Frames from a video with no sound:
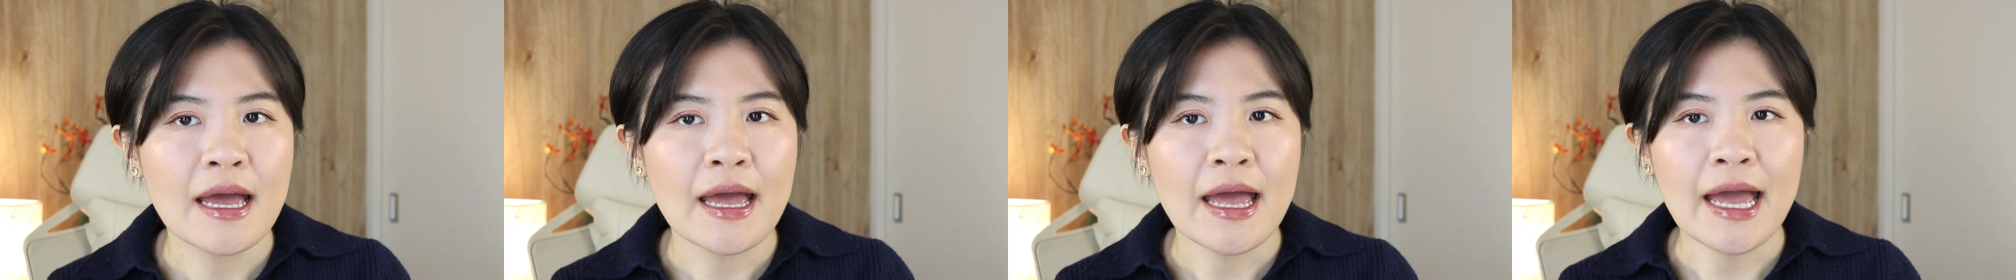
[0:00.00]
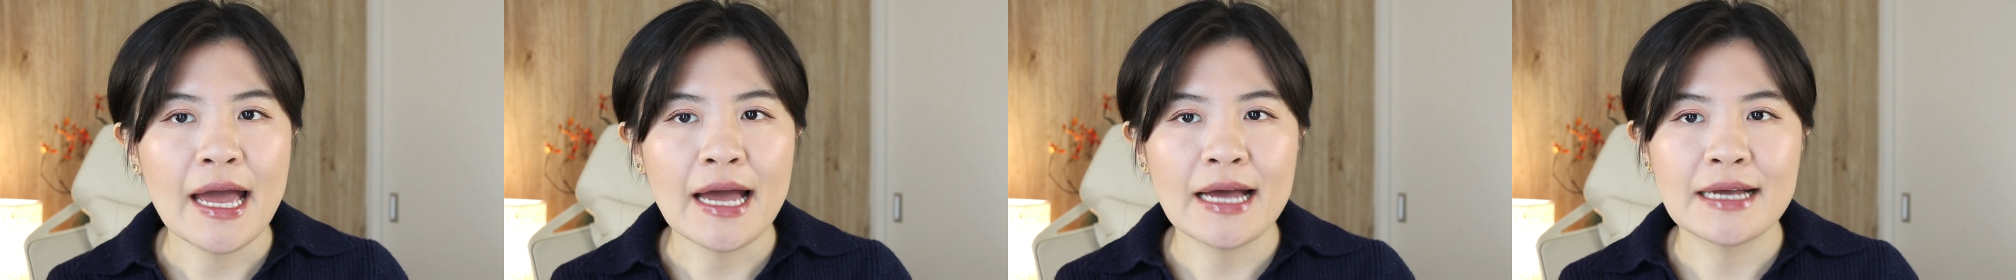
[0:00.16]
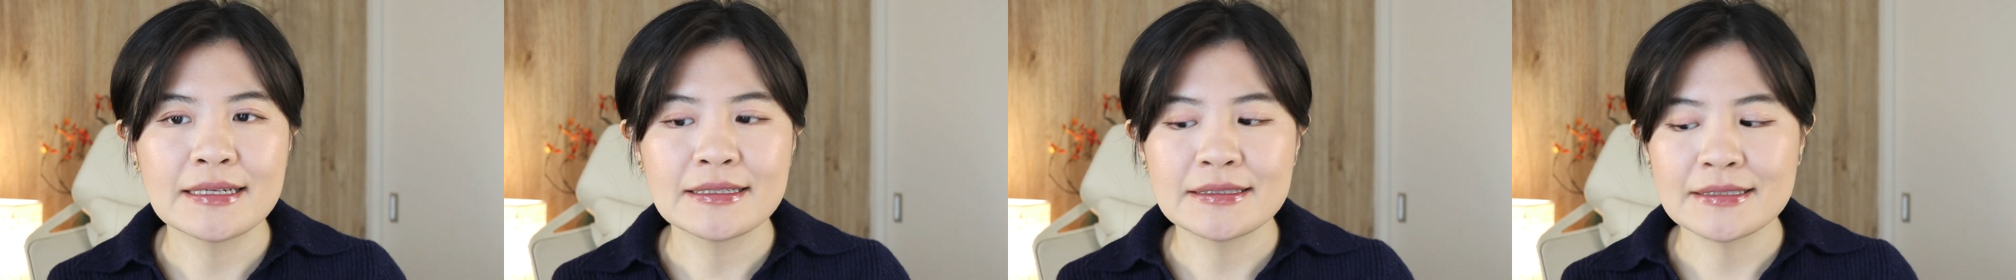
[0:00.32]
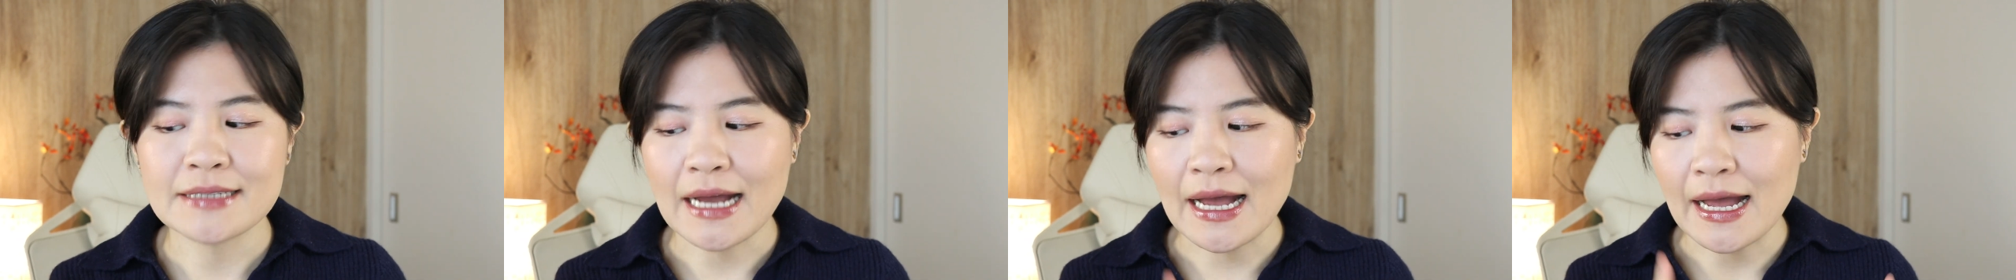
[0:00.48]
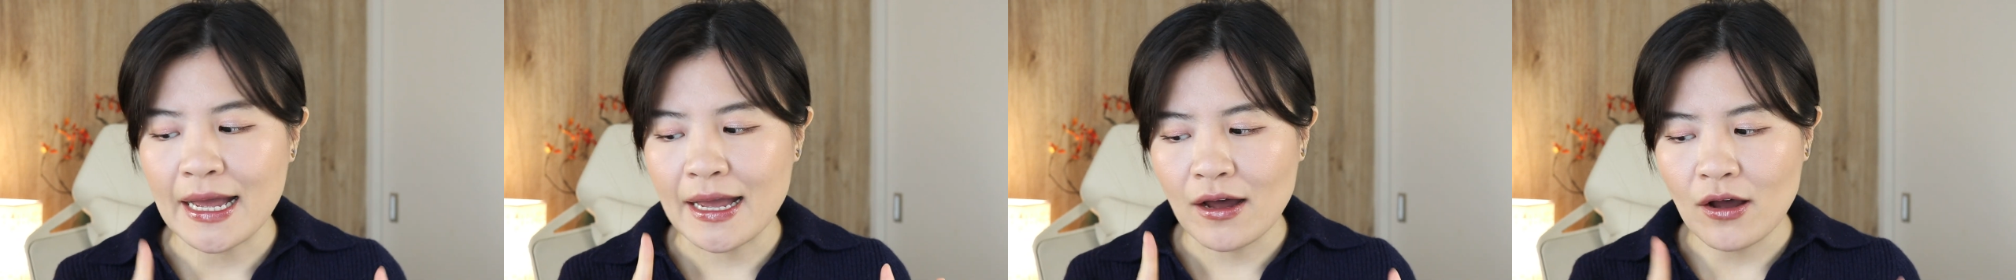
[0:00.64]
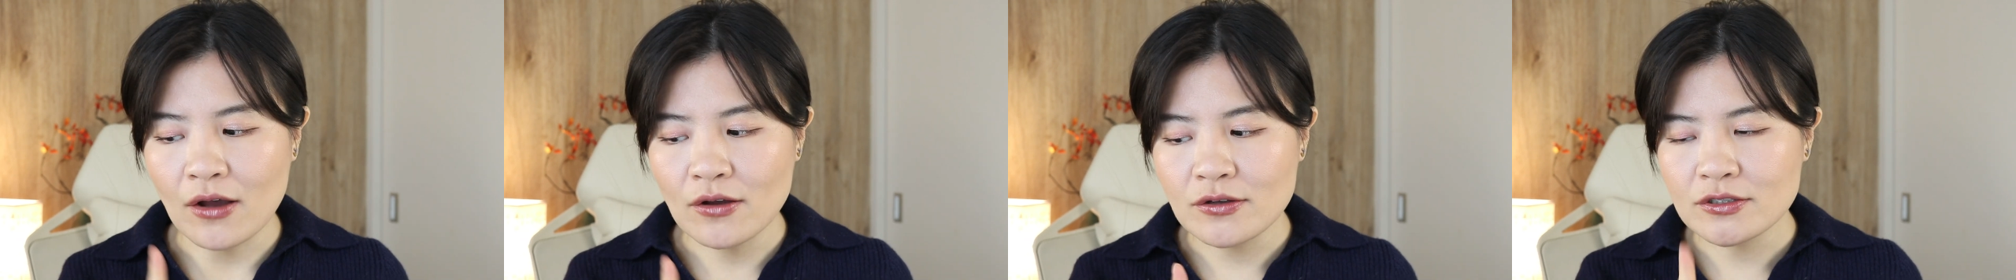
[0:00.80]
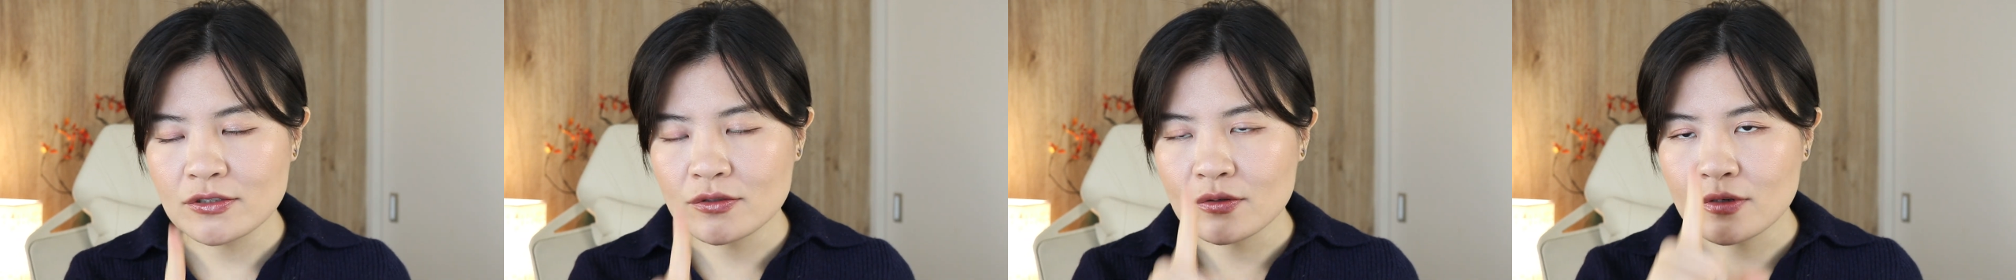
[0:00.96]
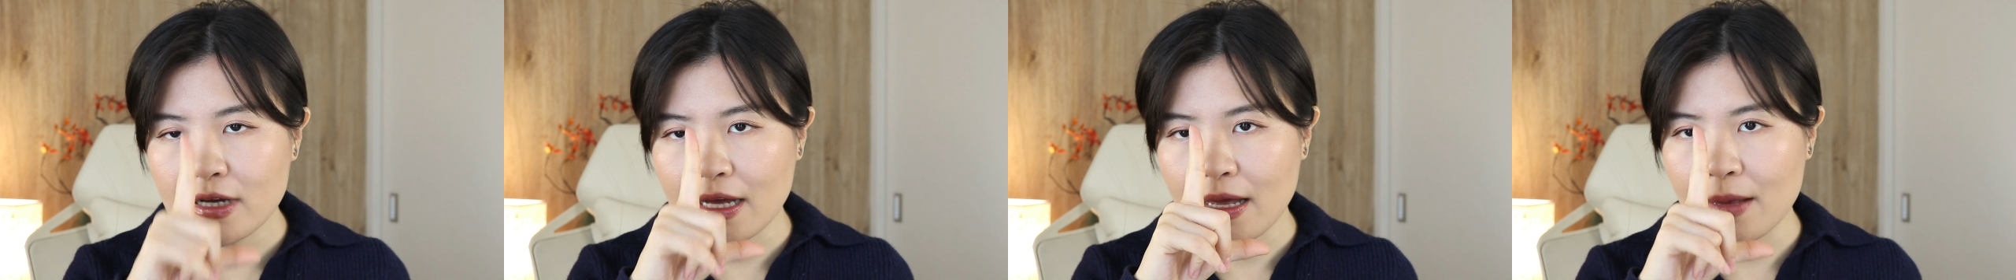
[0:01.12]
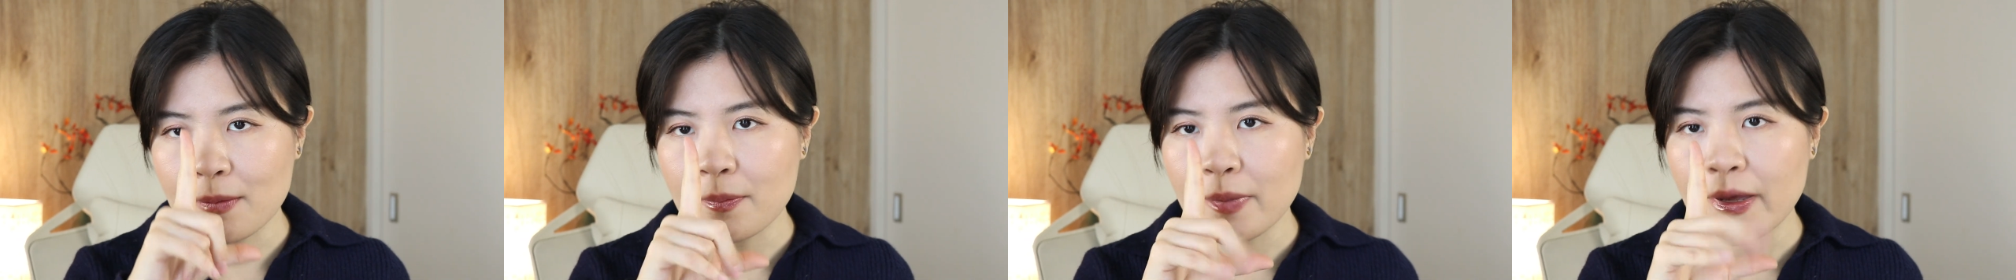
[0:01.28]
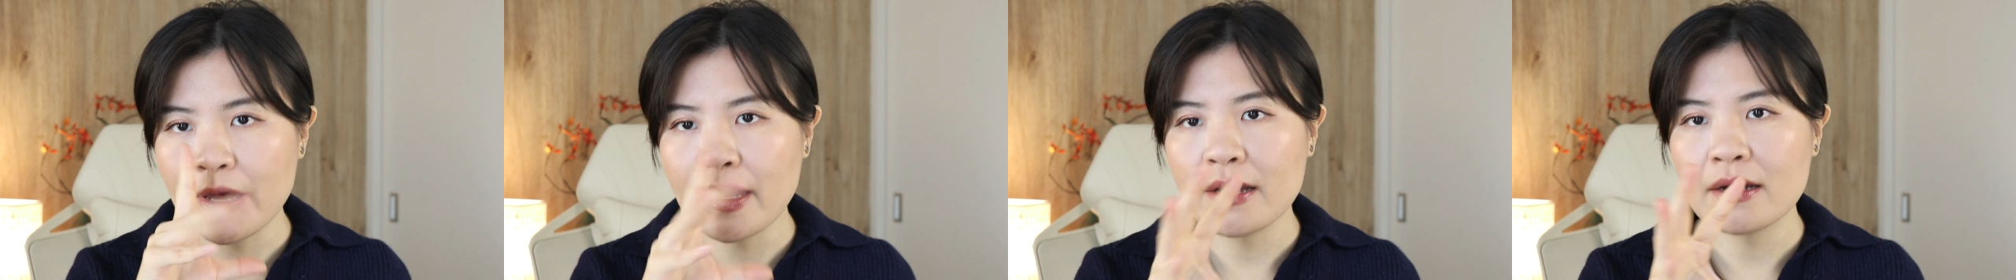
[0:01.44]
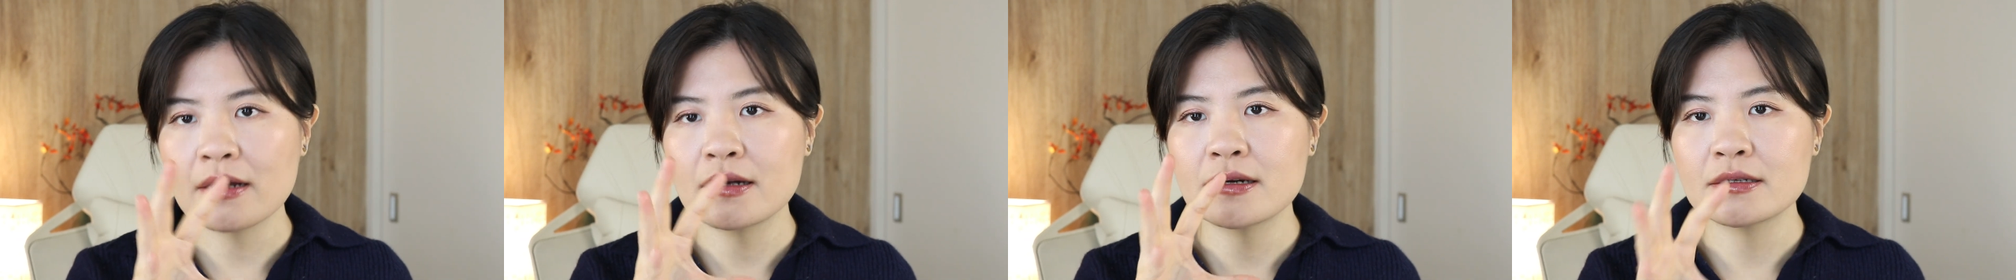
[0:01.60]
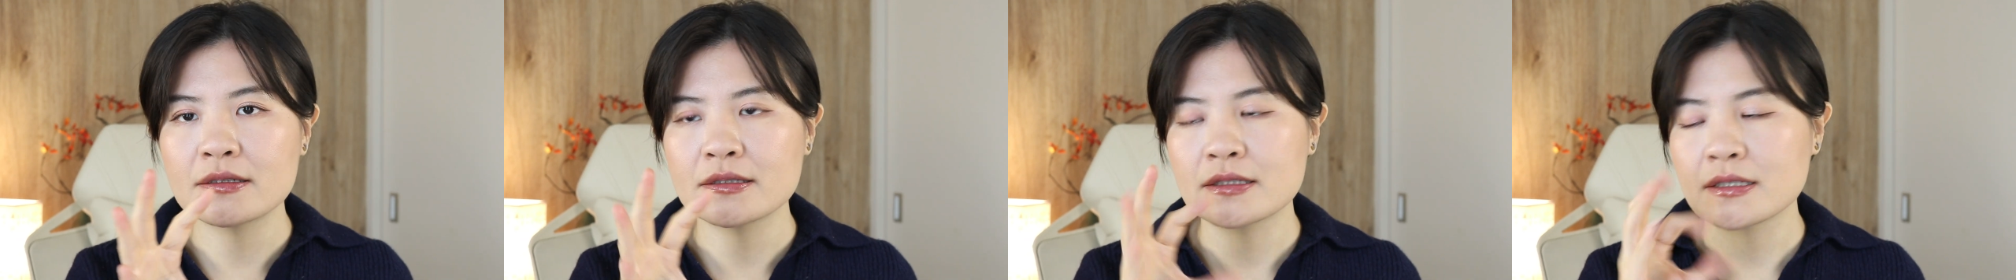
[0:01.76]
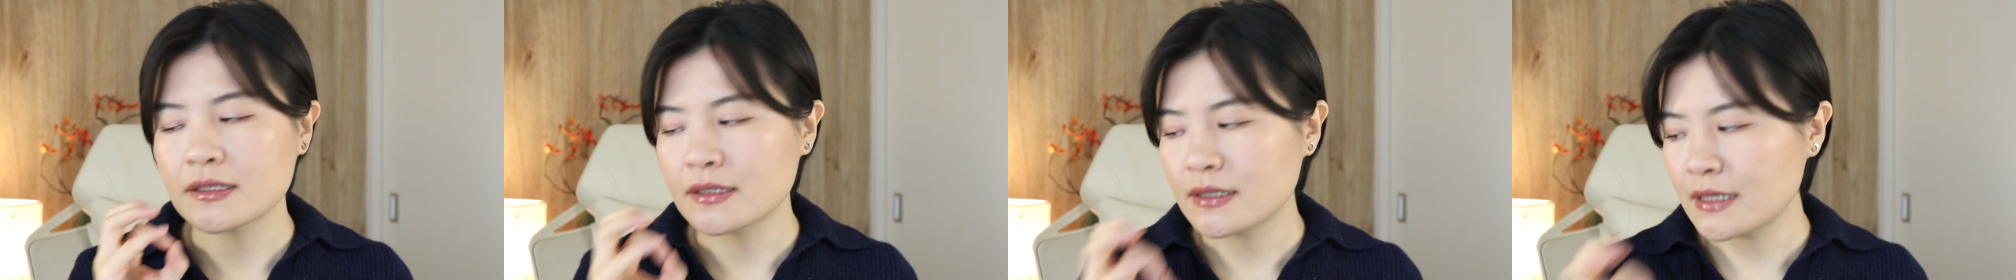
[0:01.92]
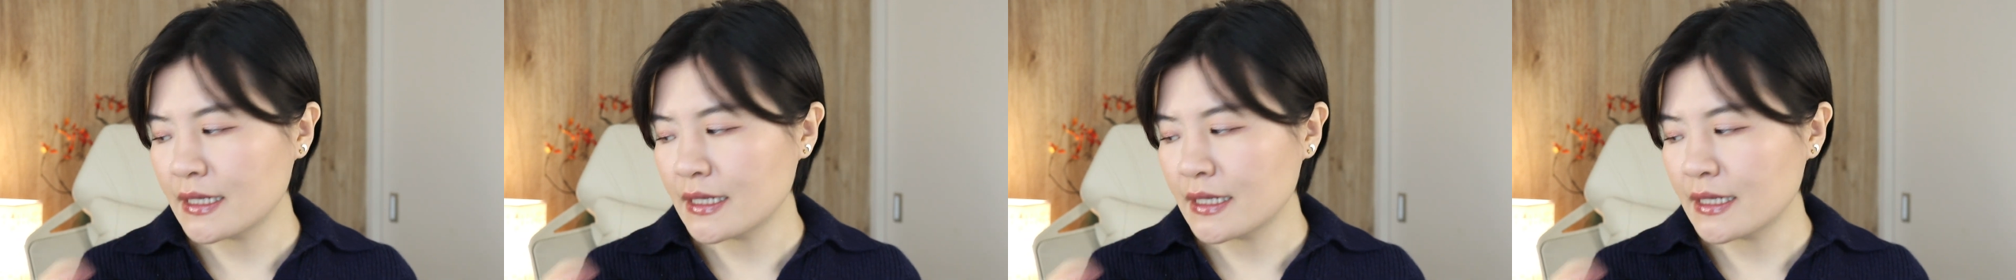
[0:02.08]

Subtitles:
and I also compared